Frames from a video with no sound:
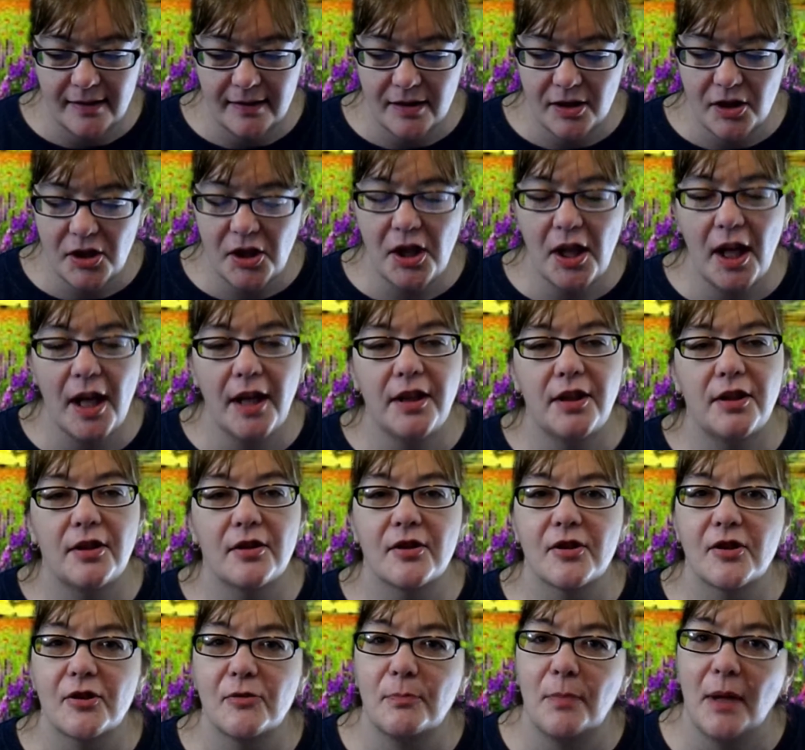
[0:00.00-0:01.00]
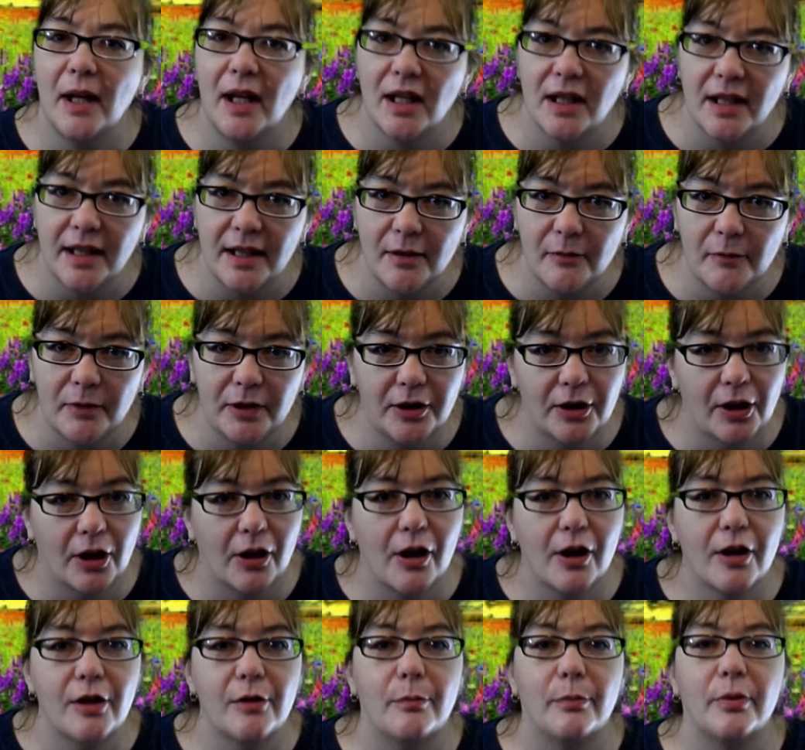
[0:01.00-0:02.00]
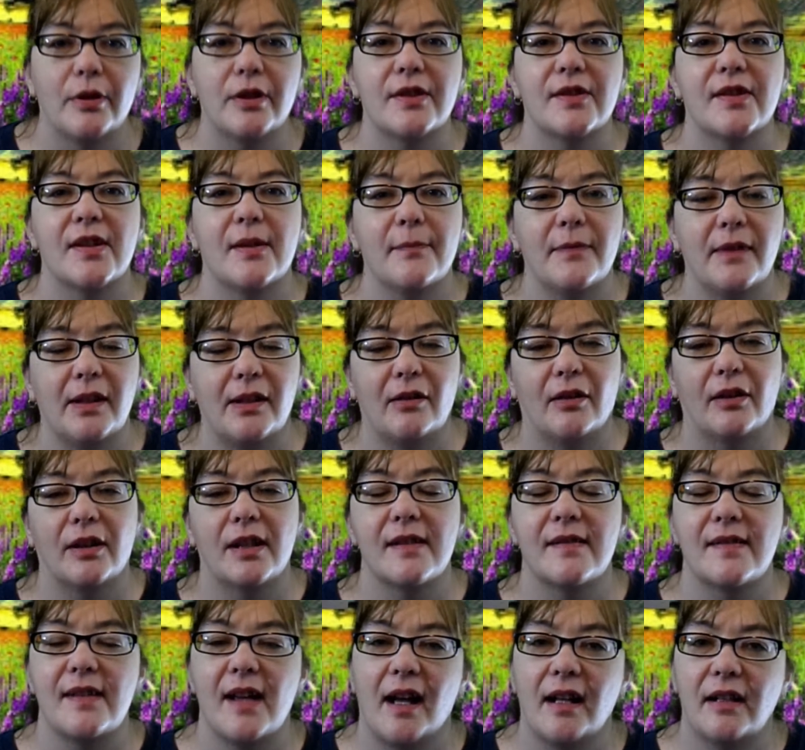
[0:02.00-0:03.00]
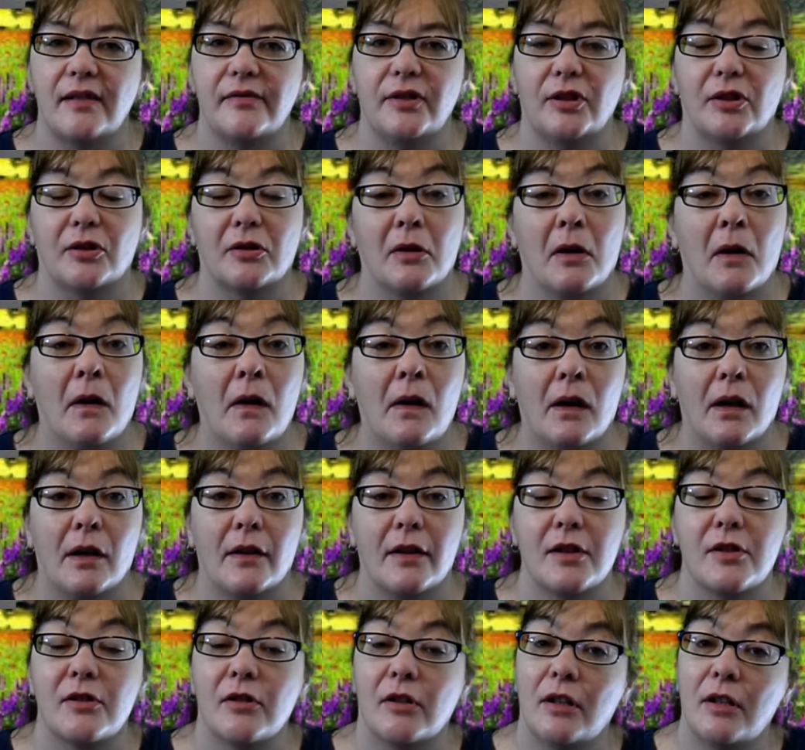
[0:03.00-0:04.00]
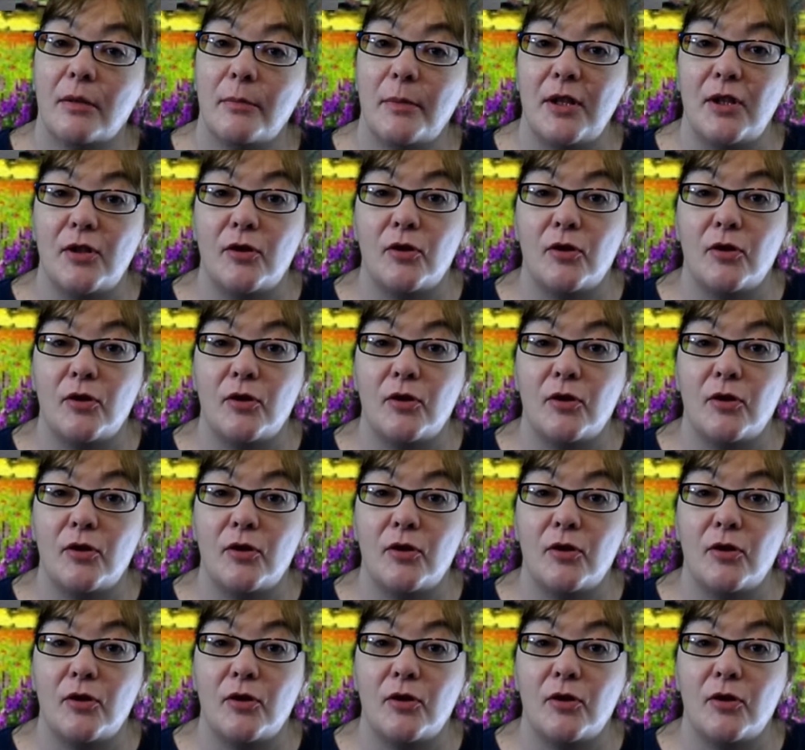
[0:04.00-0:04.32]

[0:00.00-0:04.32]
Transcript: check your spelling when you're going to put something on the side of your car that you're going to be